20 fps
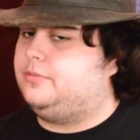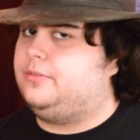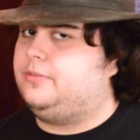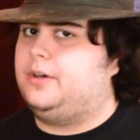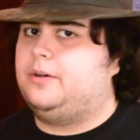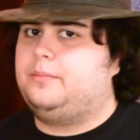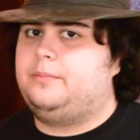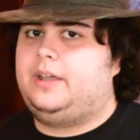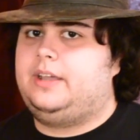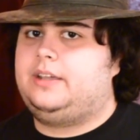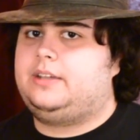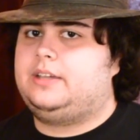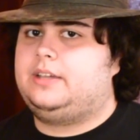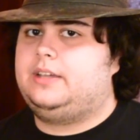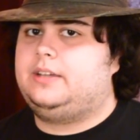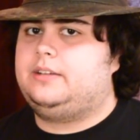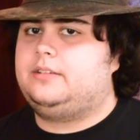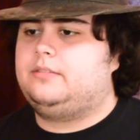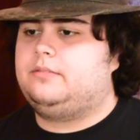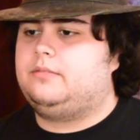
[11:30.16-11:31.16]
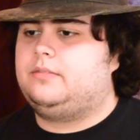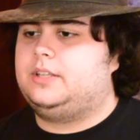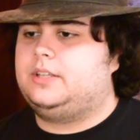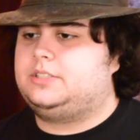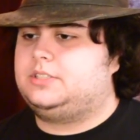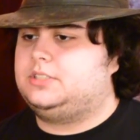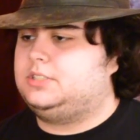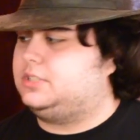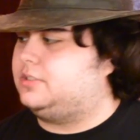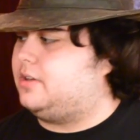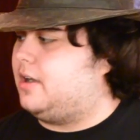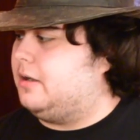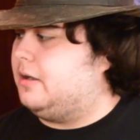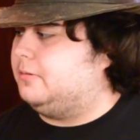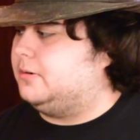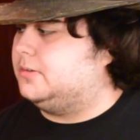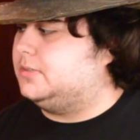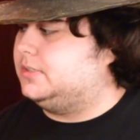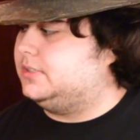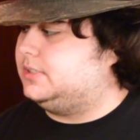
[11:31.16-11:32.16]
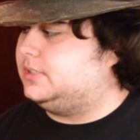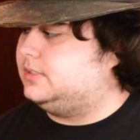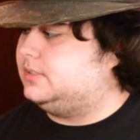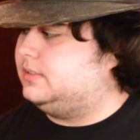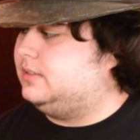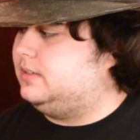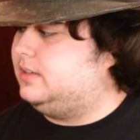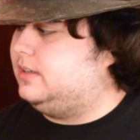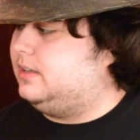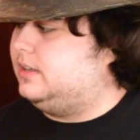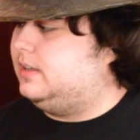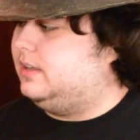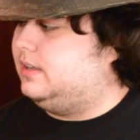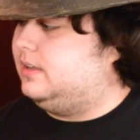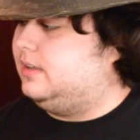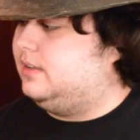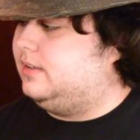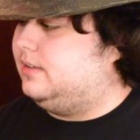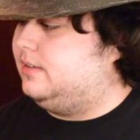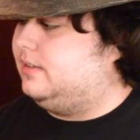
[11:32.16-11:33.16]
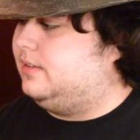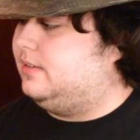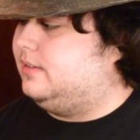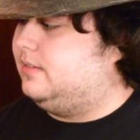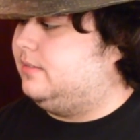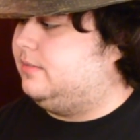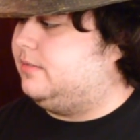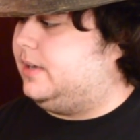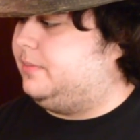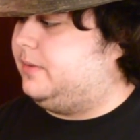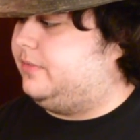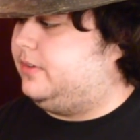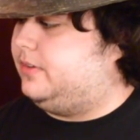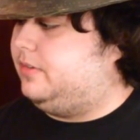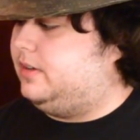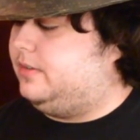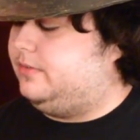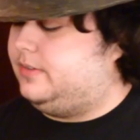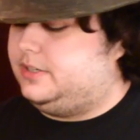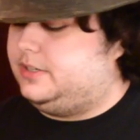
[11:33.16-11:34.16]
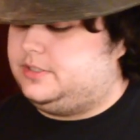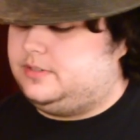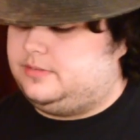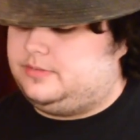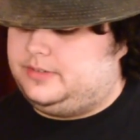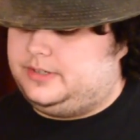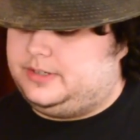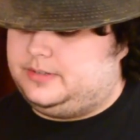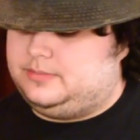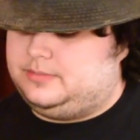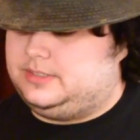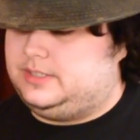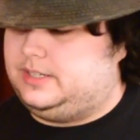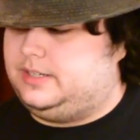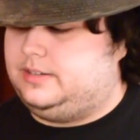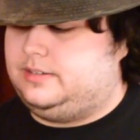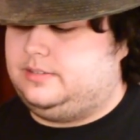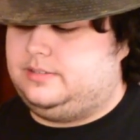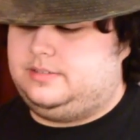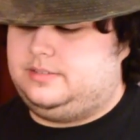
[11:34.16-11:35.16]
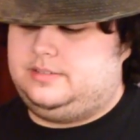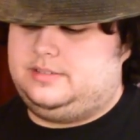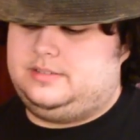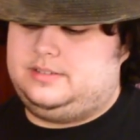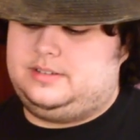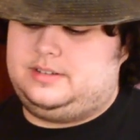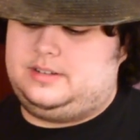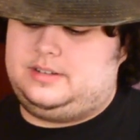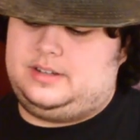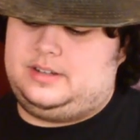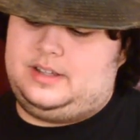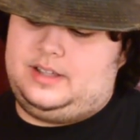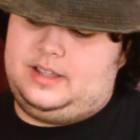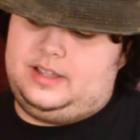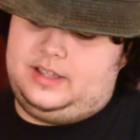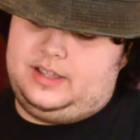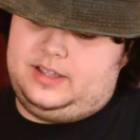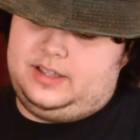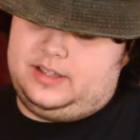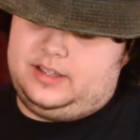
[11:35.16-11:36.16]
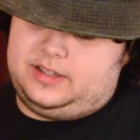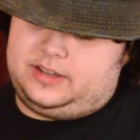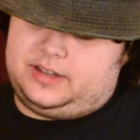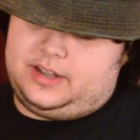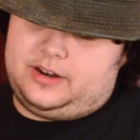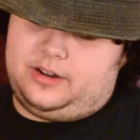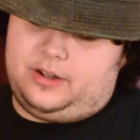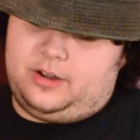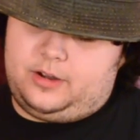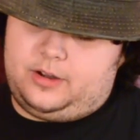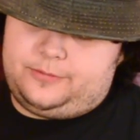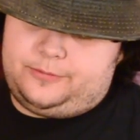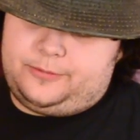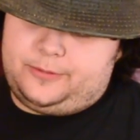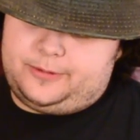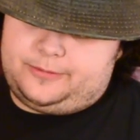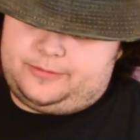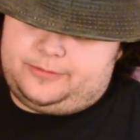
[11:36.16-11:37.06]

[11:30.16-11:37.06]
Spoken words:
filmmaking. This and Star Wars. One of my favorite adventure films, and got all 4